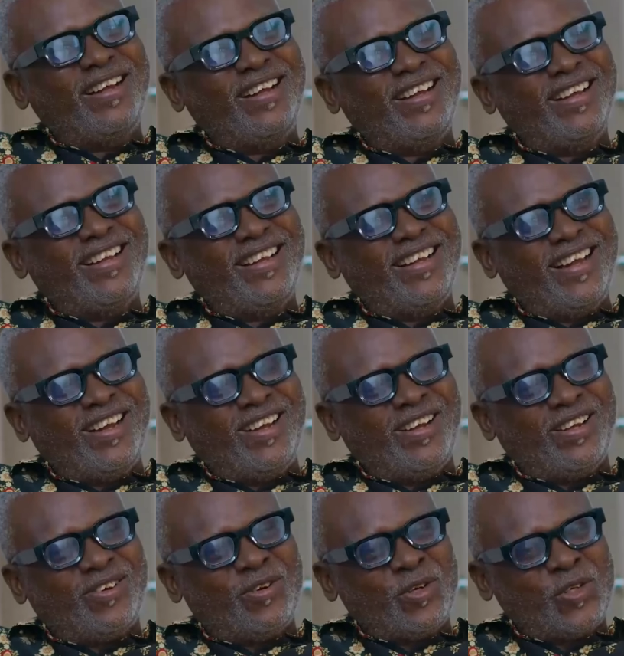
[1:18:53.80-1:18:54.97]
To be
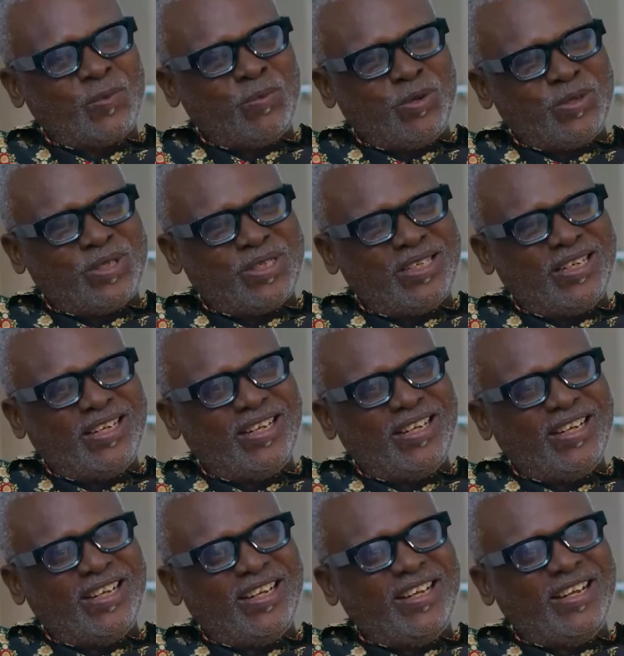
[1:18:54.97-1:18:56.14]
sure. Cosmos,
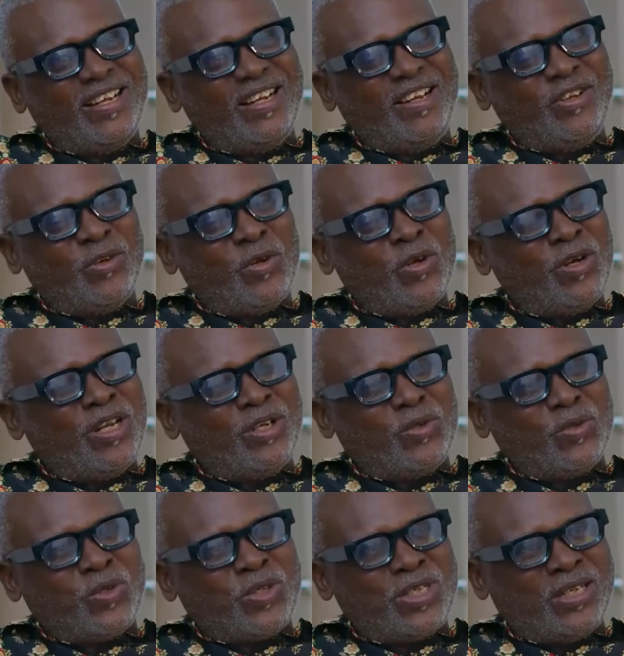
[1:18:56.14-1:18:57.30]
you don't need
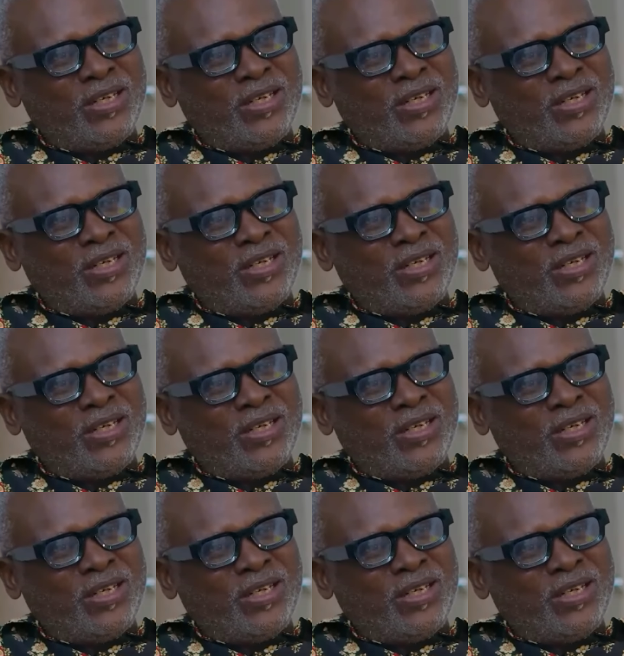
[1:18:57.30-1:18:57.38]
to say